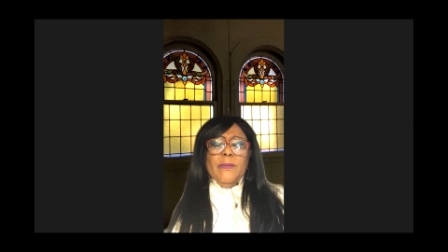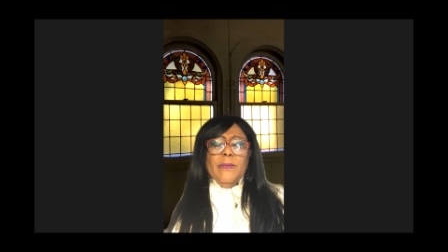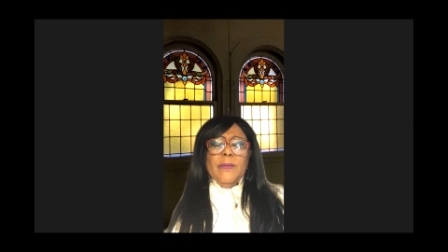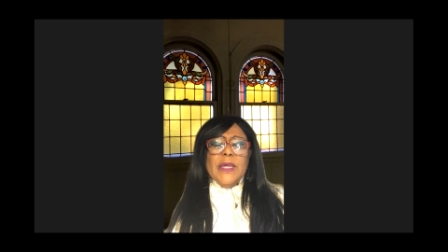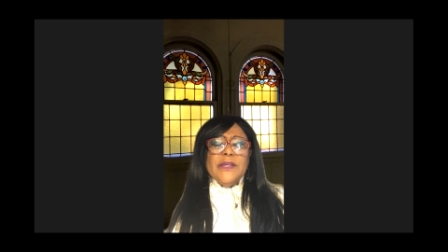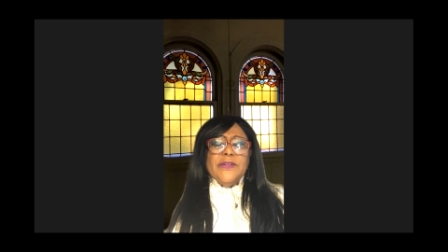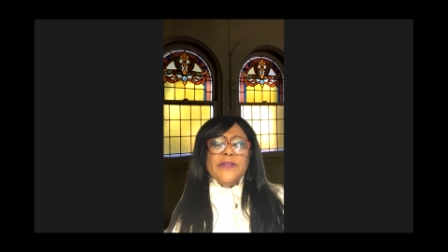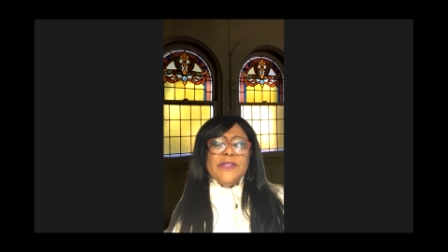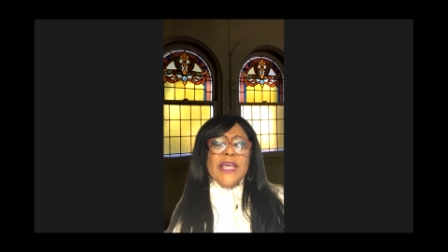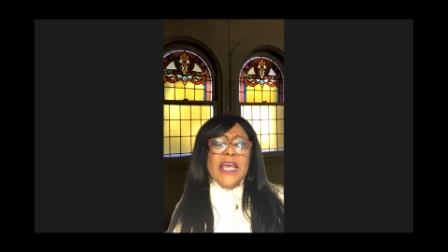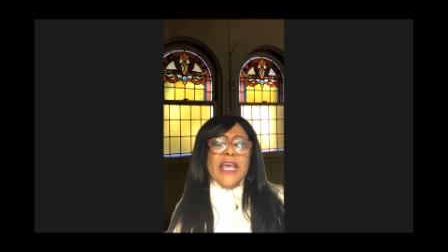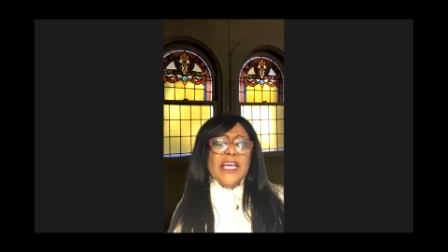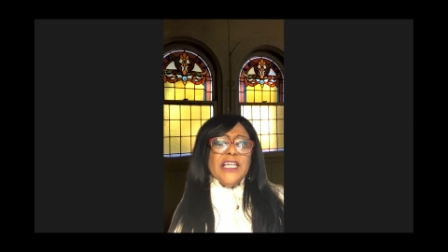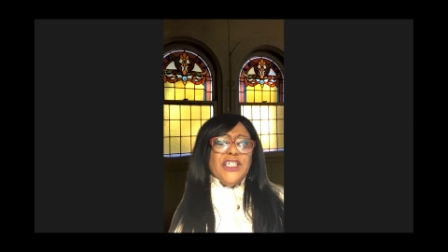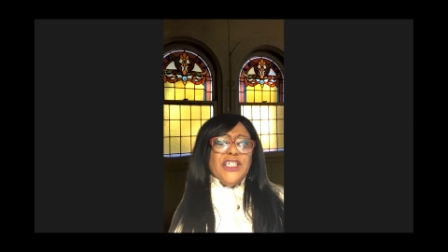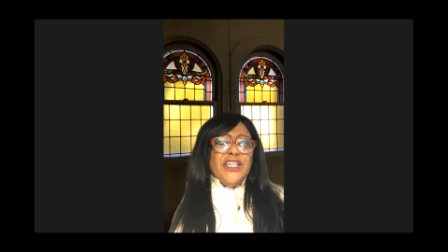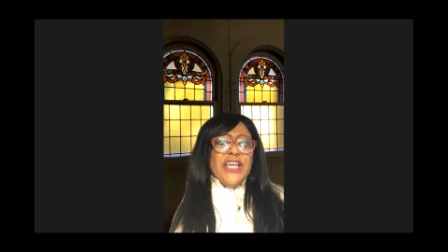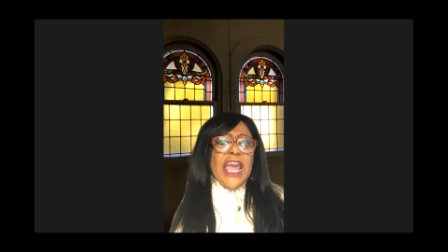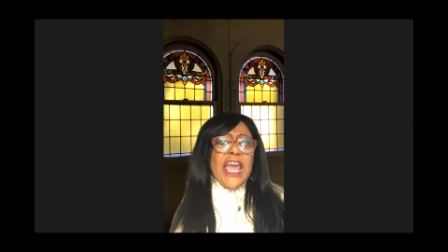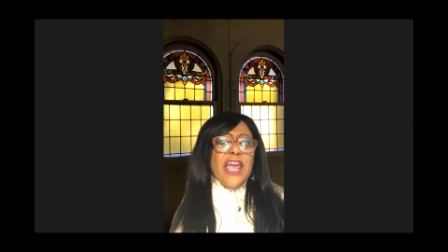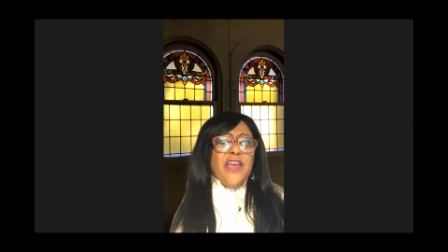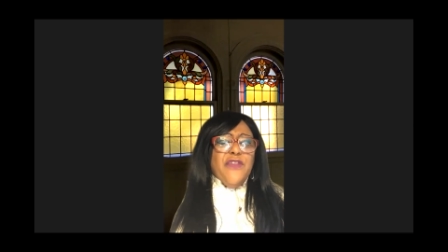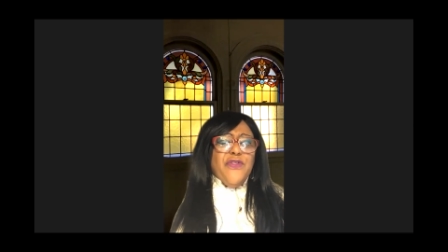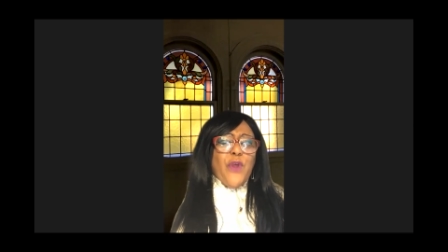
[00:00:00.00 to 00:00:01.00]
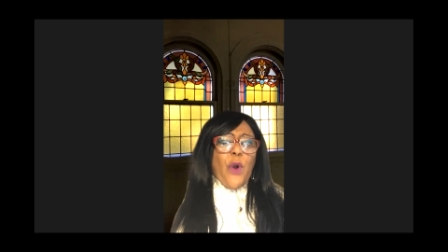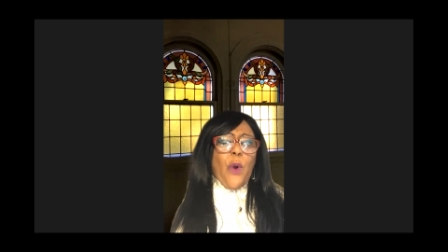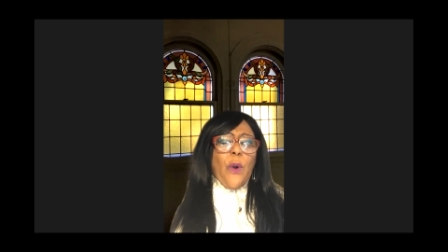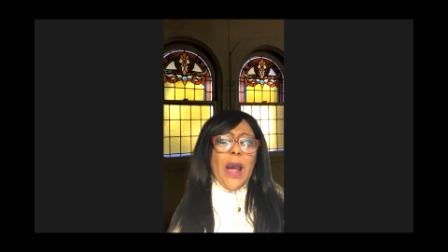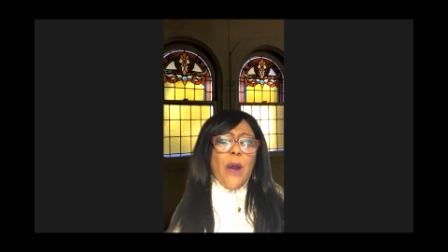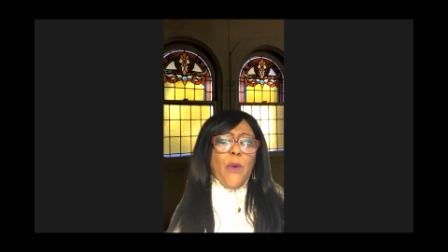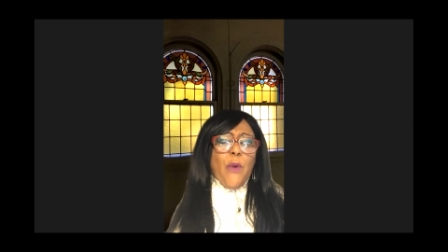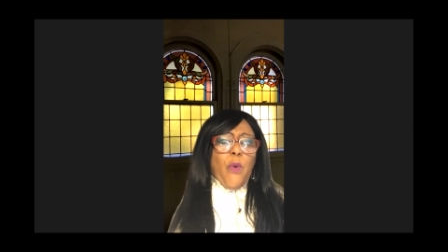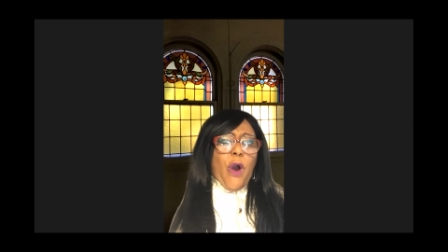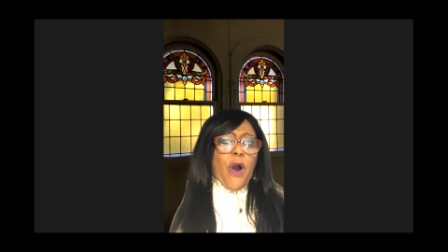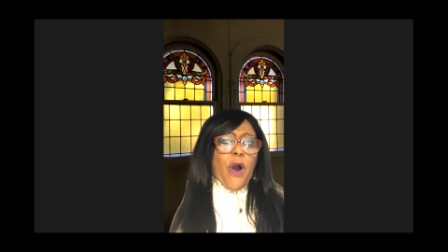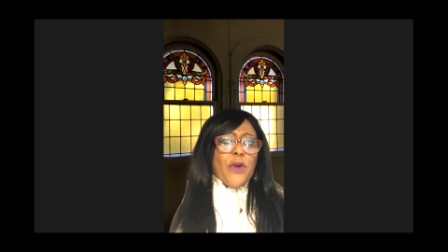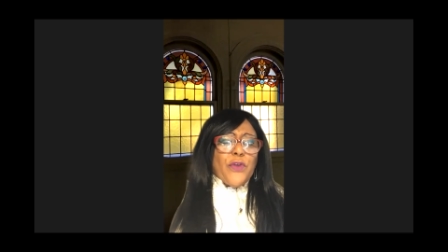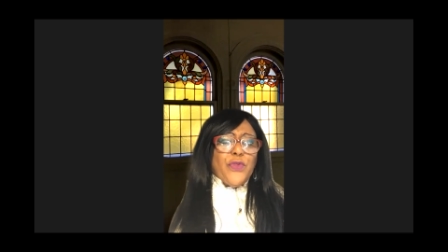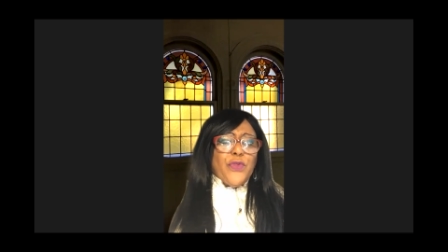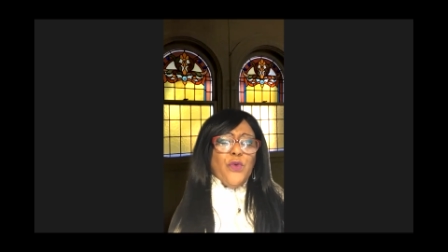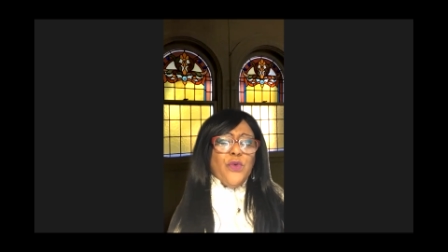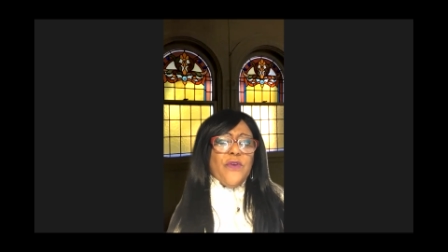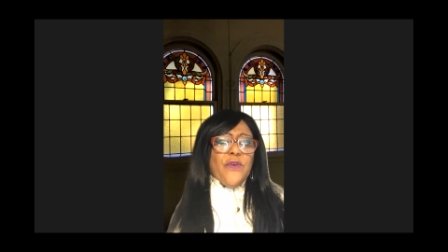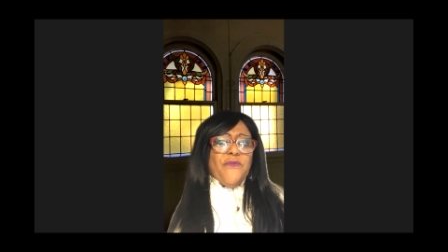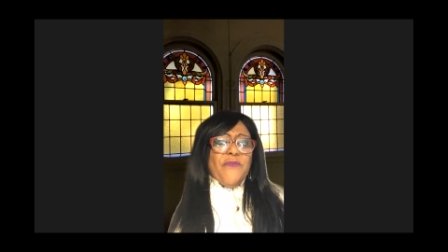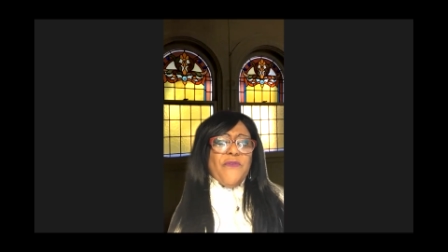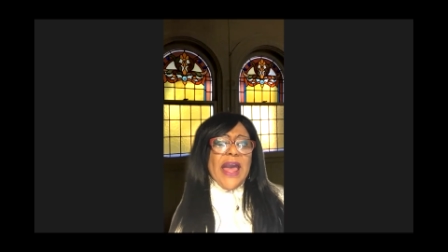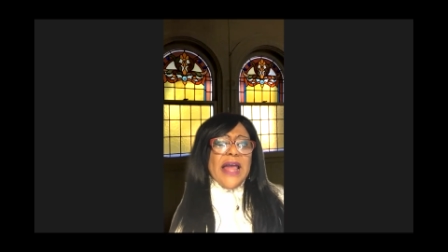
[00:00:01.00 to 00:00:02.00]
It says, Yea, though I walk through
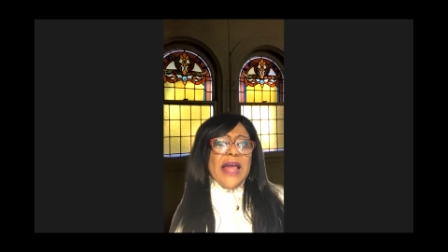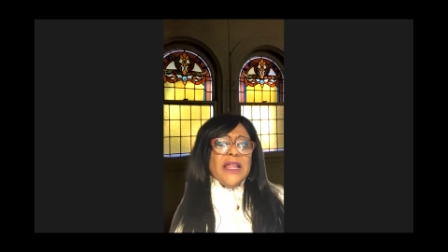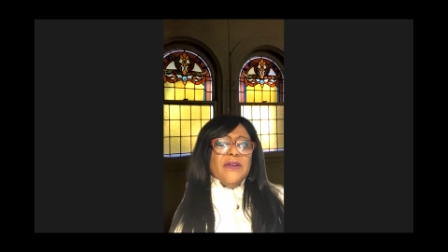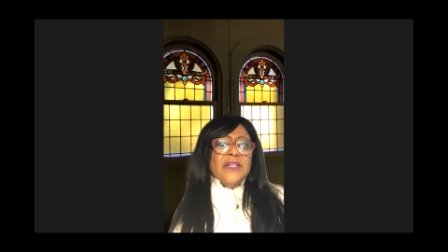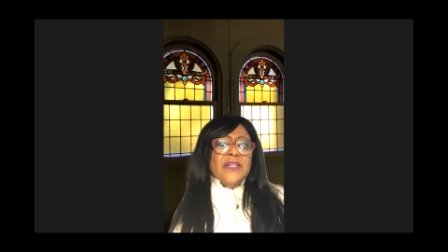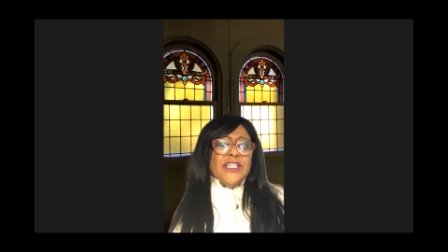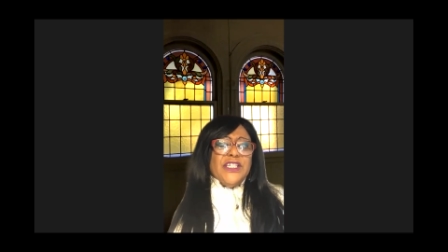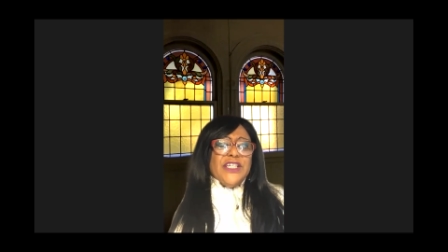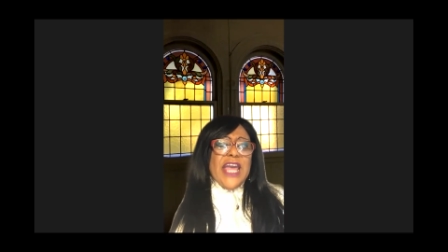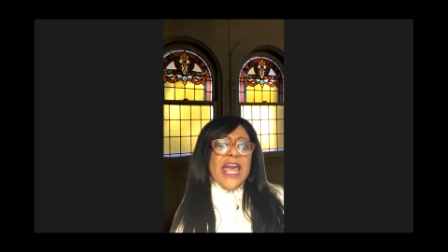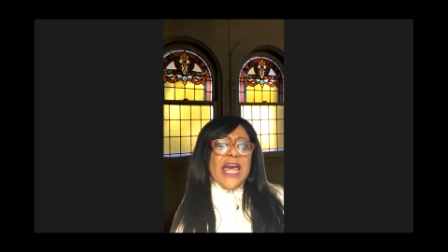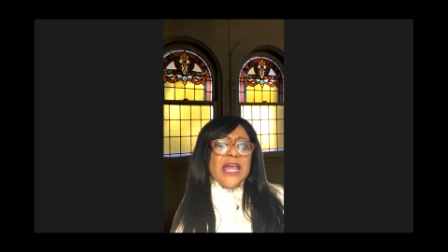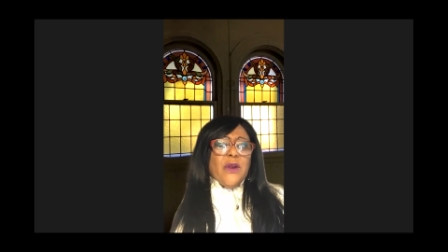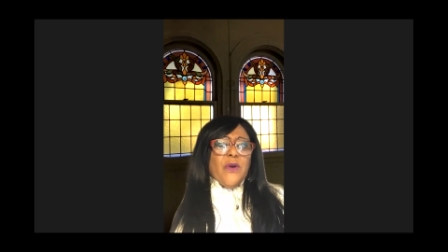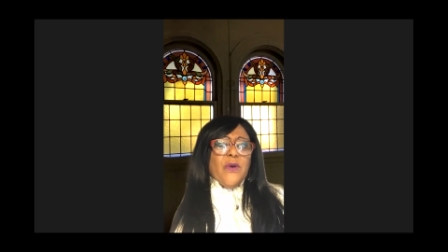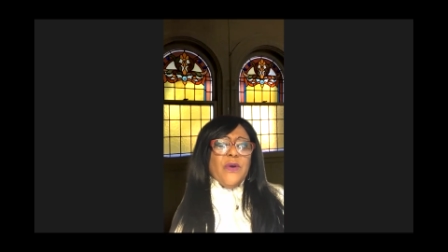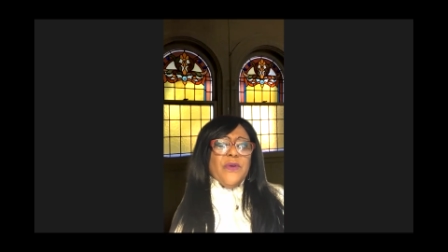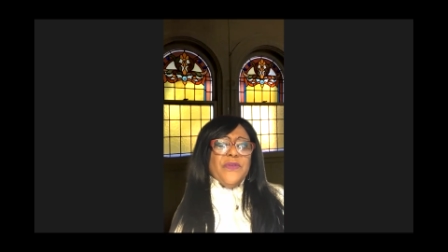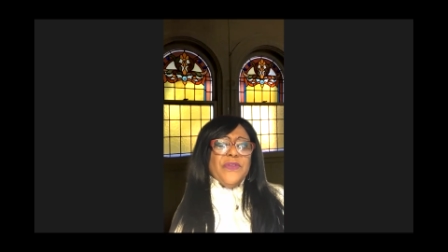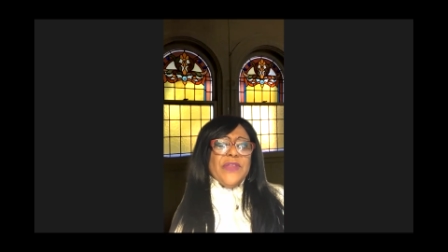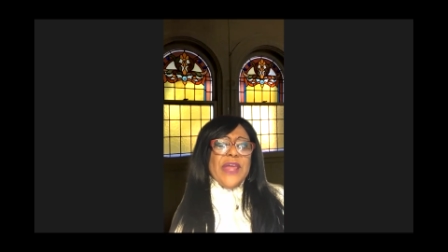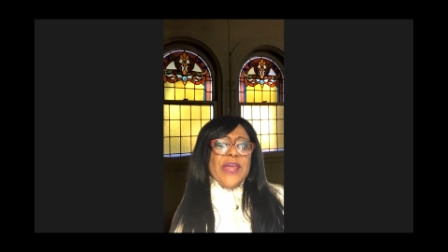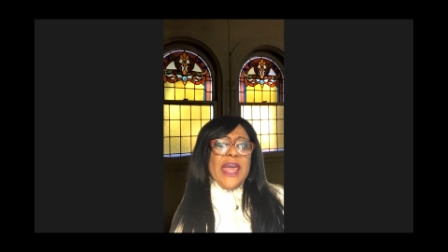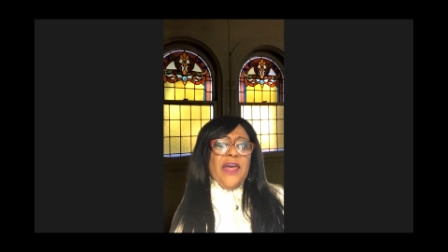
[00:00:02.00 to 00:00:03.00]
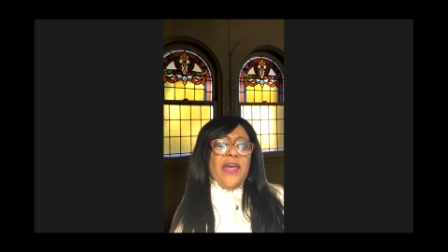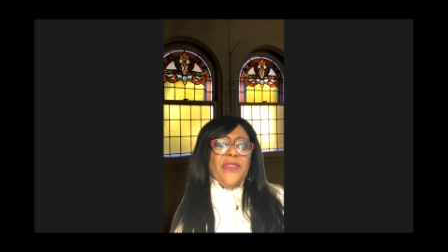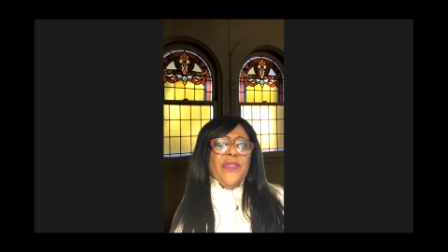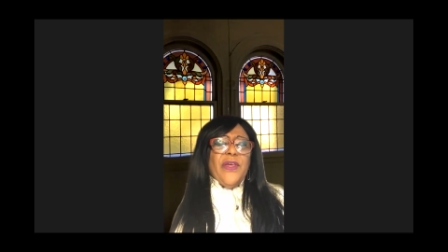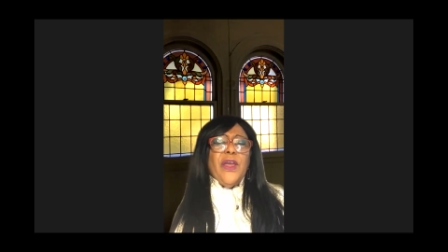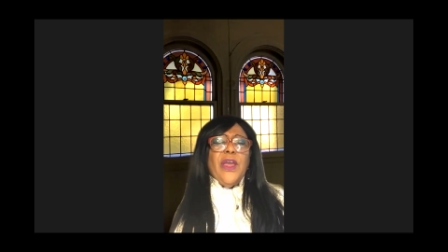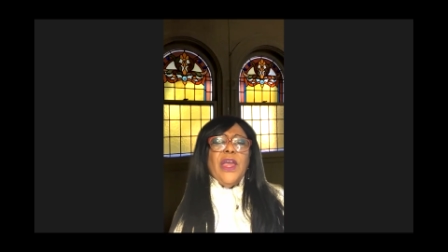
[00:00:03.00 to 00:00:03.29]
the valley of the shadow of death,